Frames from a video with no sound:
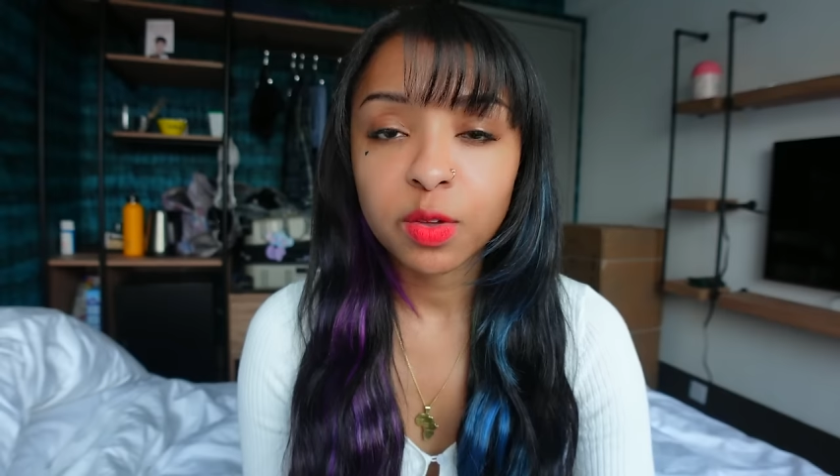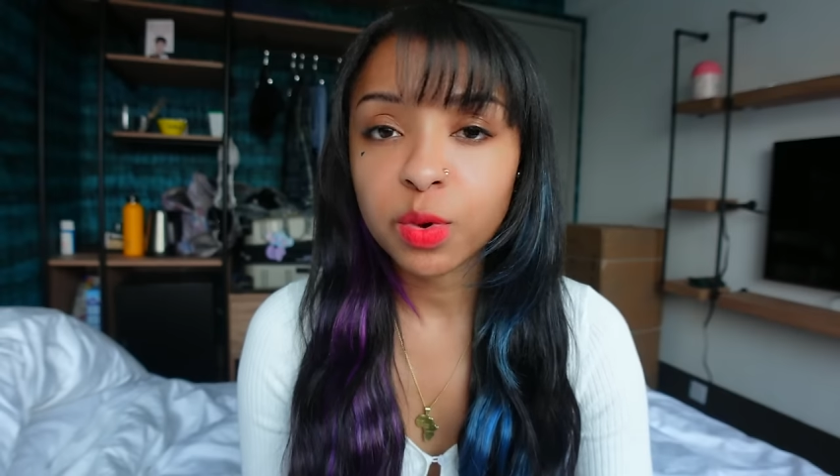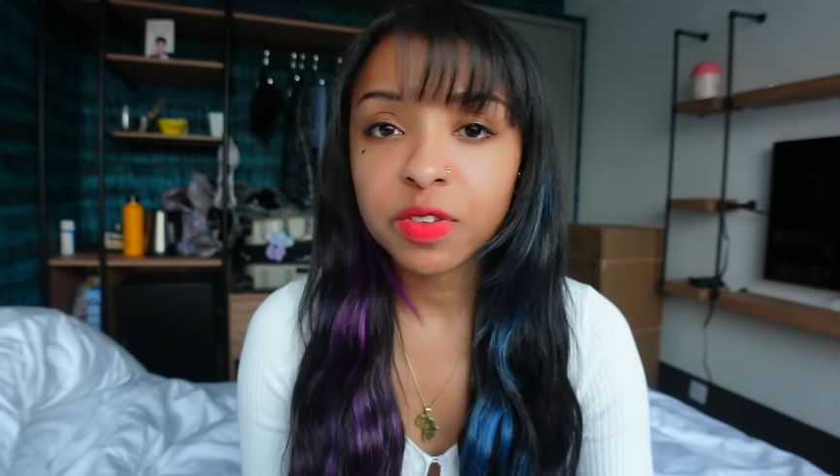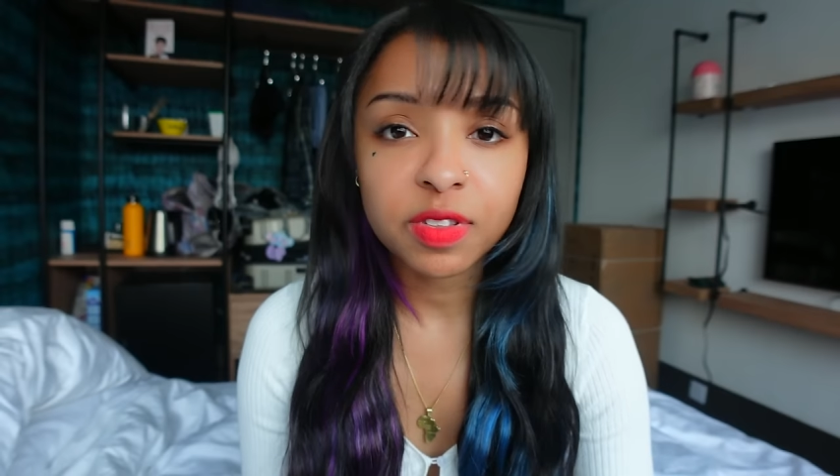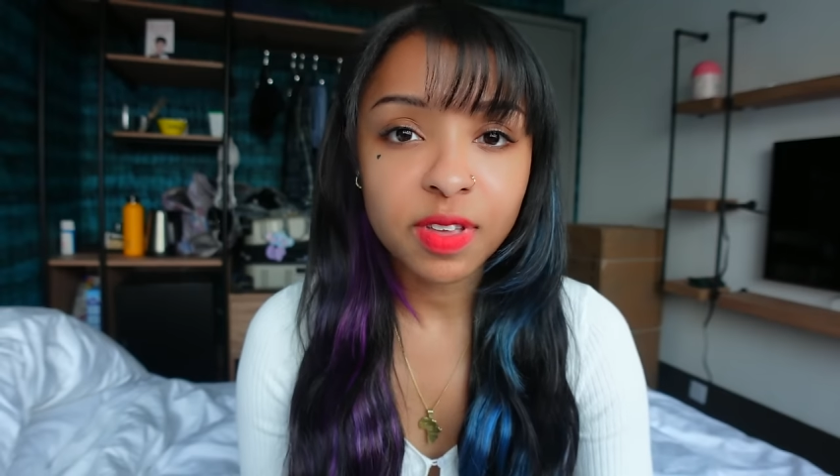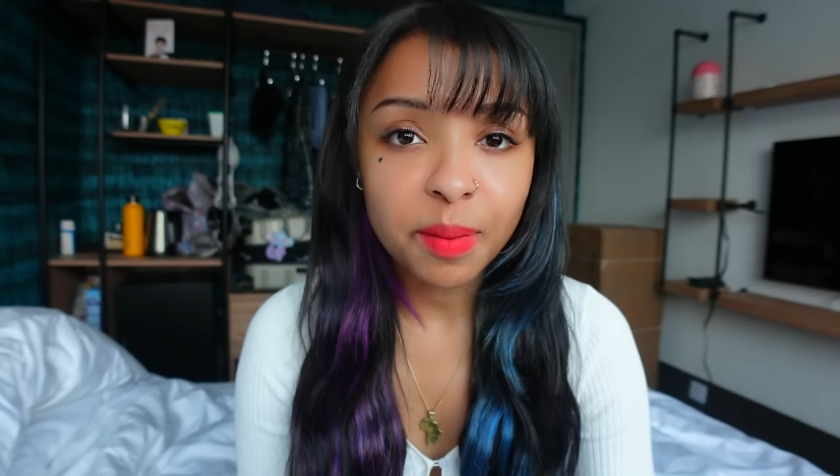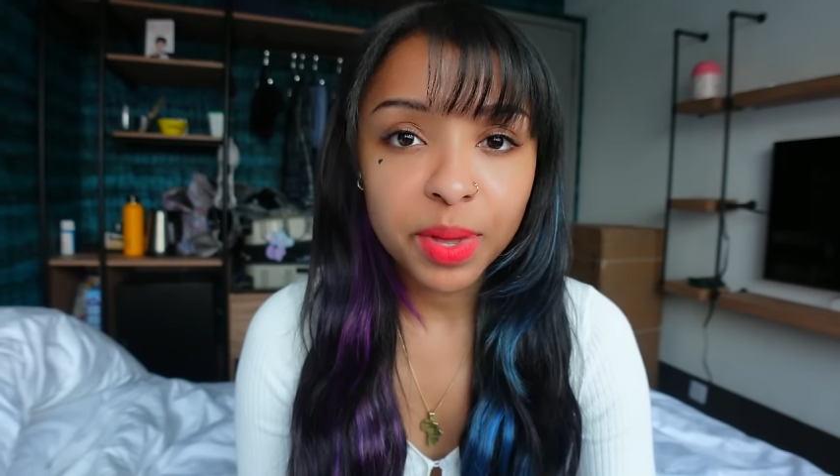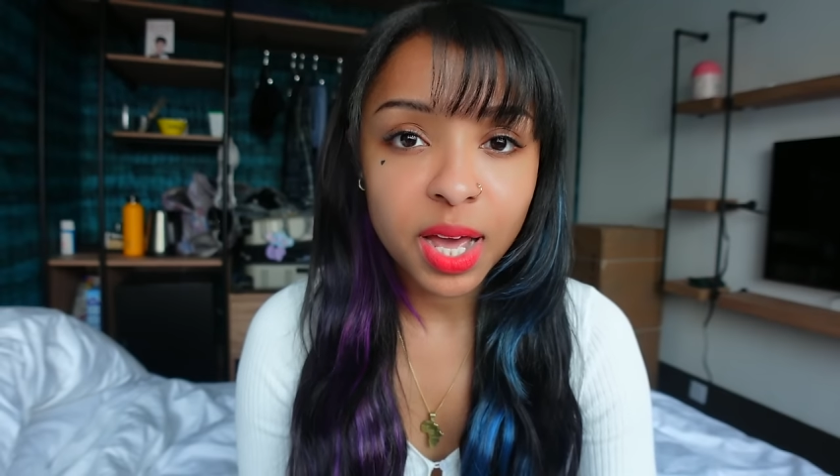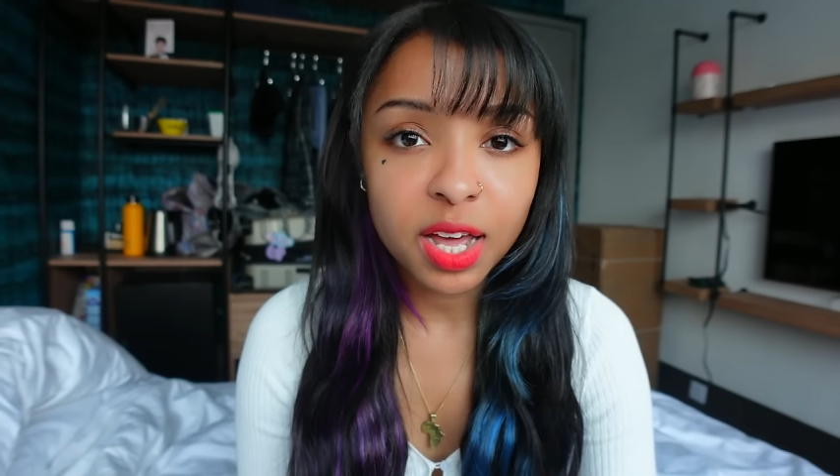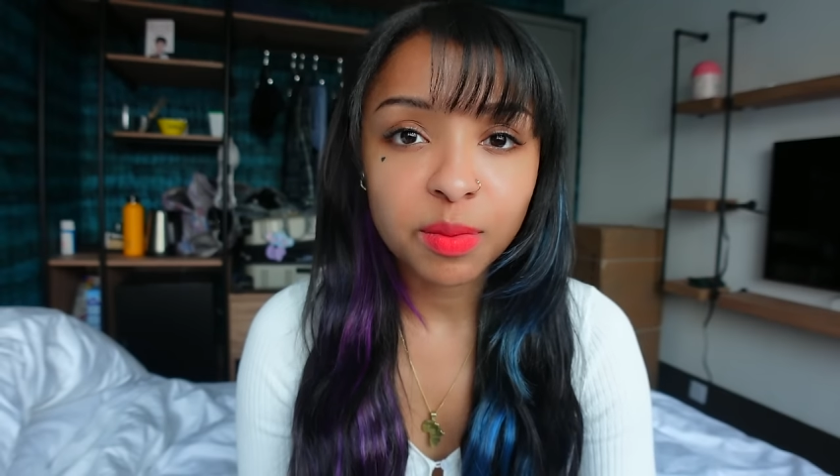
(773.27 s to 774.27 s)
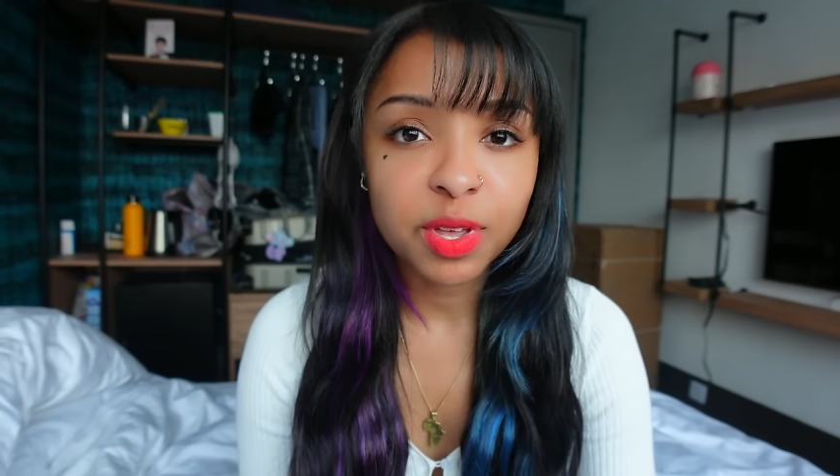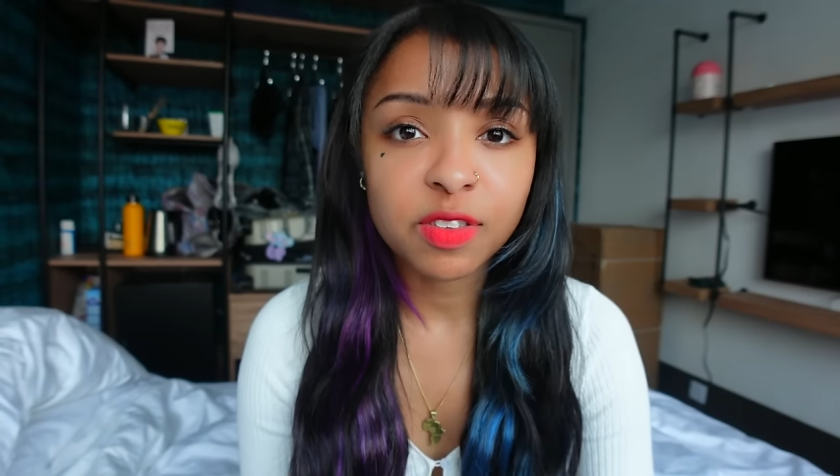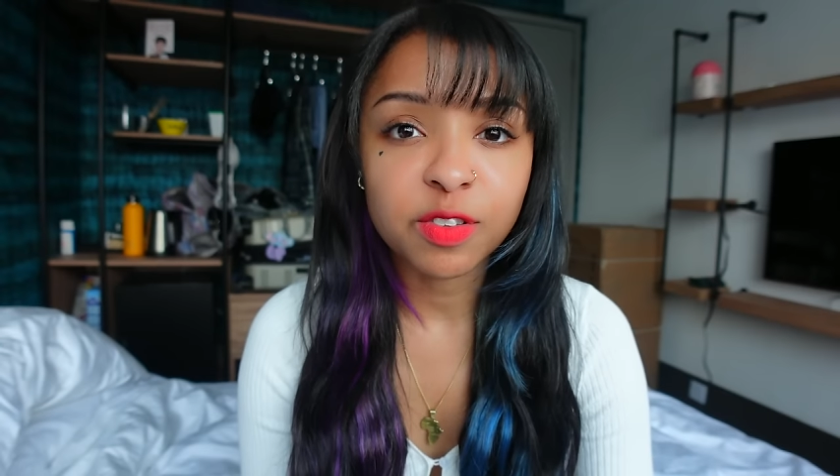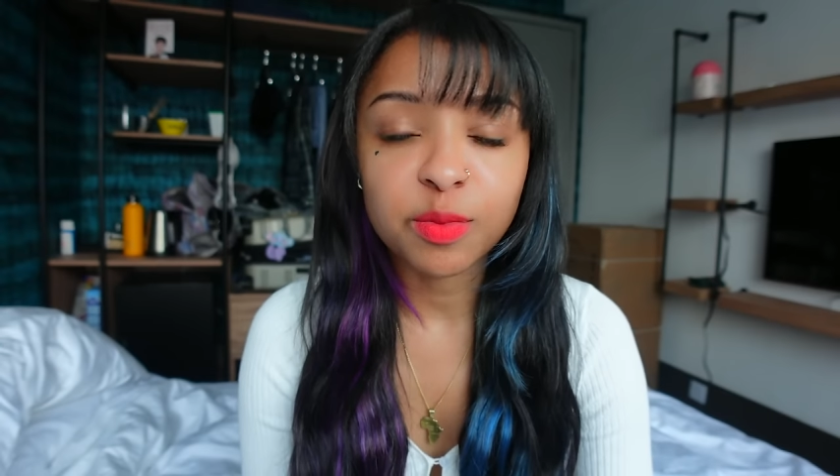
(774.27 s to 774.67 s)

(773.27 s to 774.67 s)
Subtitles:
They're one of the top economies,